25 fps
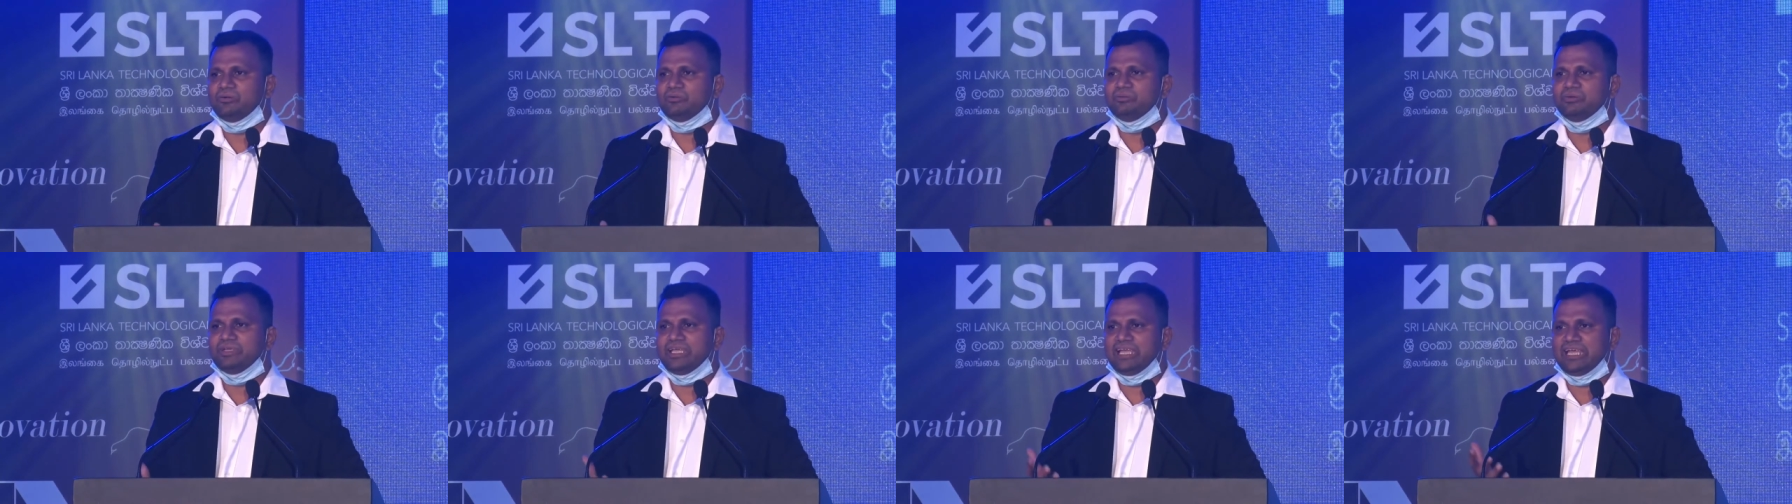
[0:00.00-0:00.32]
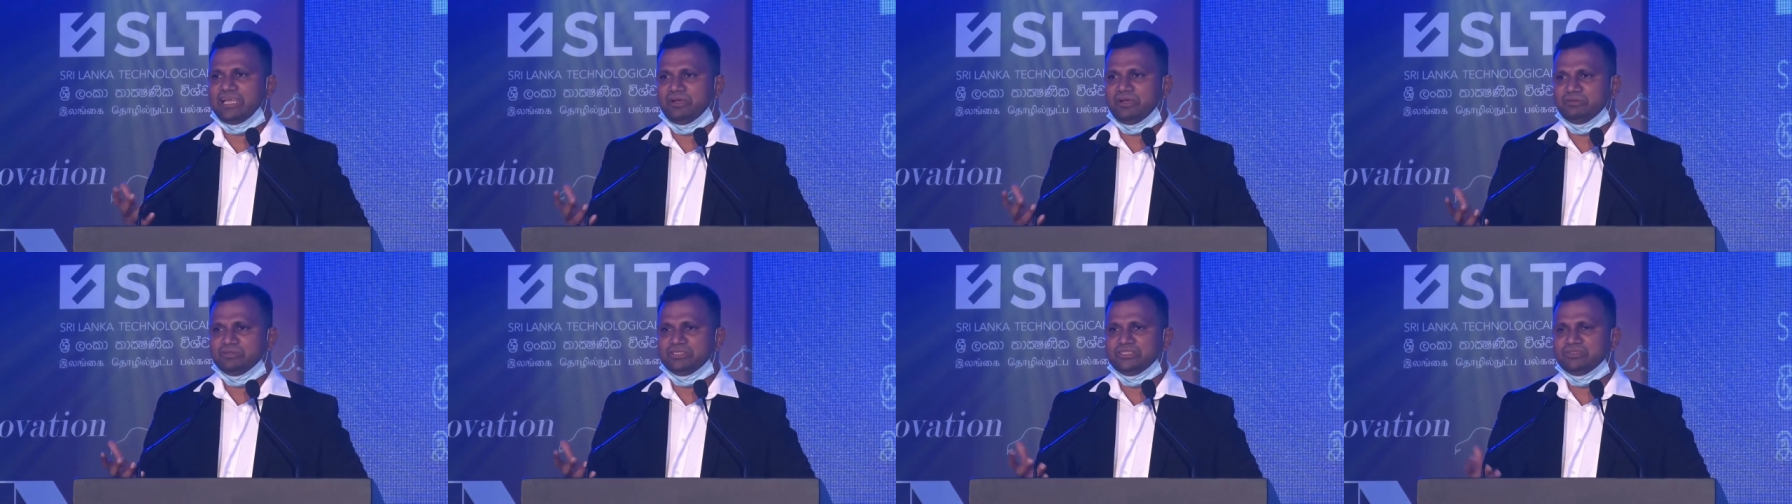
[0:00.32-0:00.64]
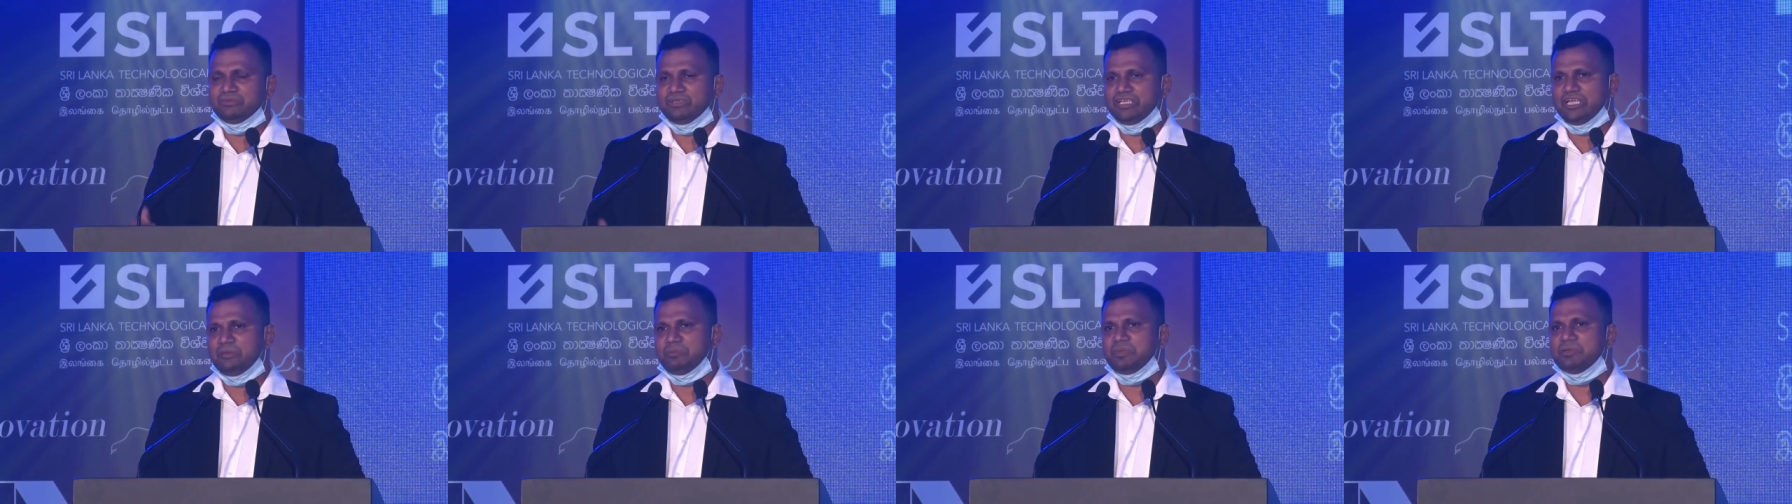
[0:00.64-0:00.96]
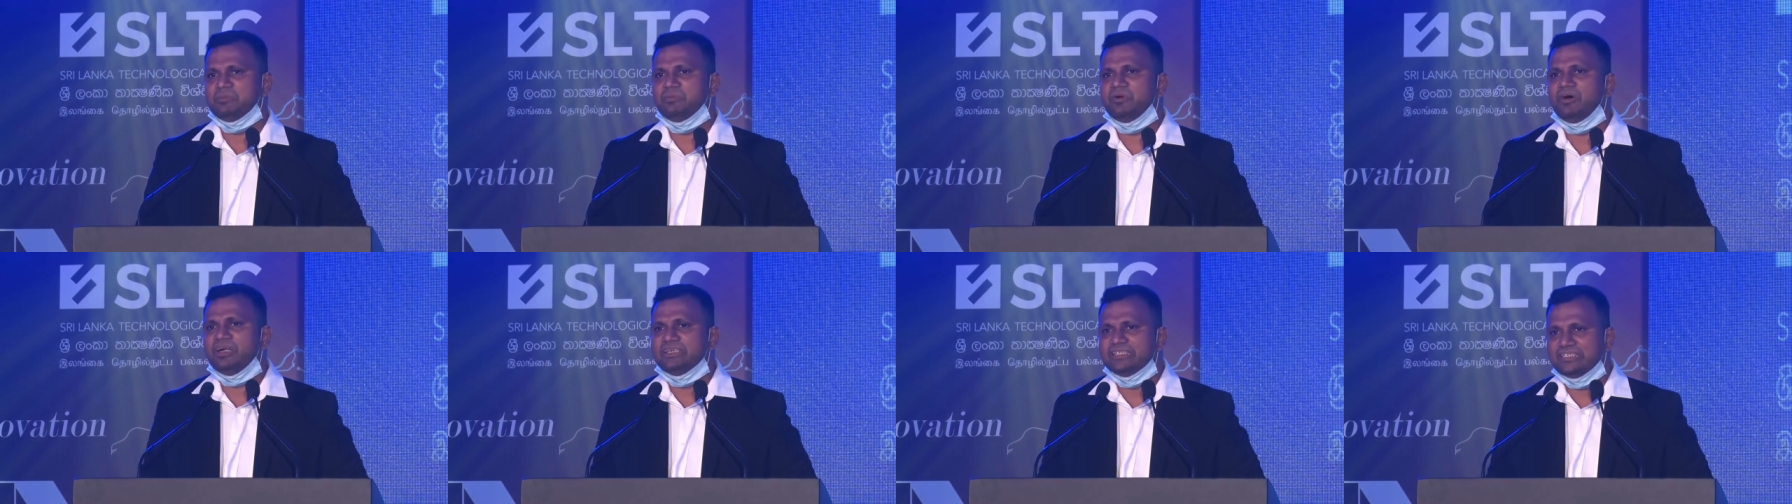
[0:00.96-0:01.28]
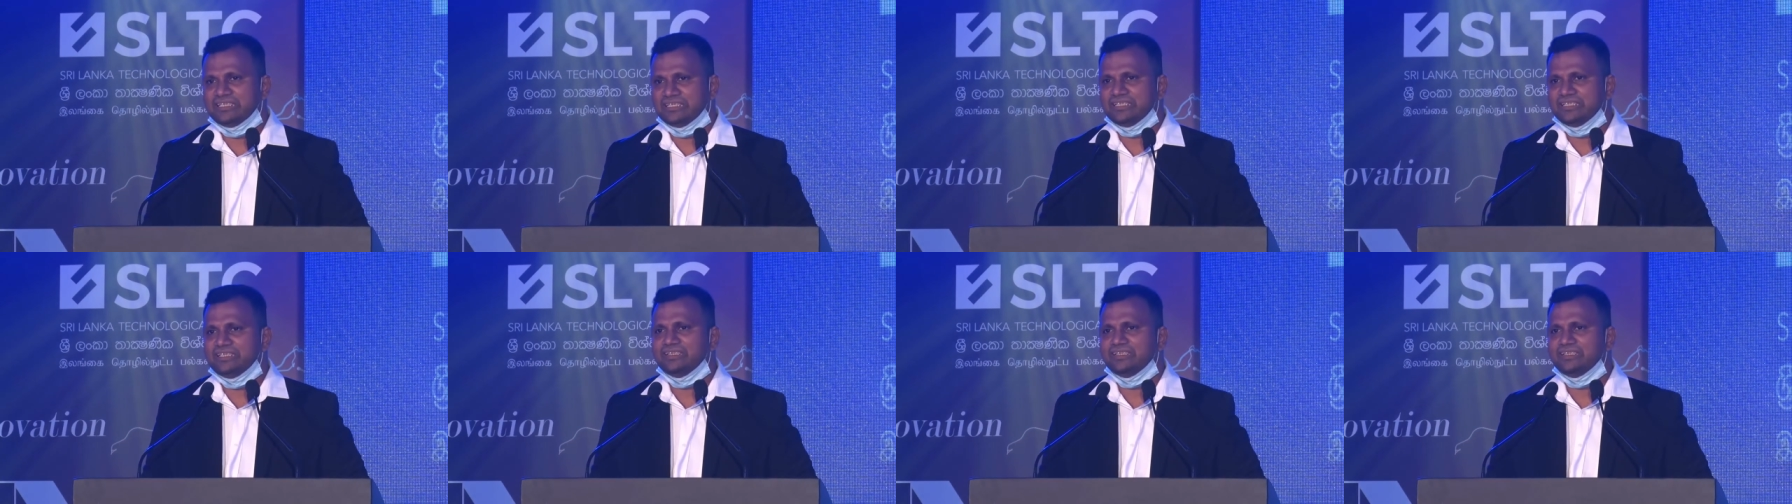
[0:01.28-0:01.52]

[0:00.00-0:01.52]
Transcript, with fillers: we have developed a model,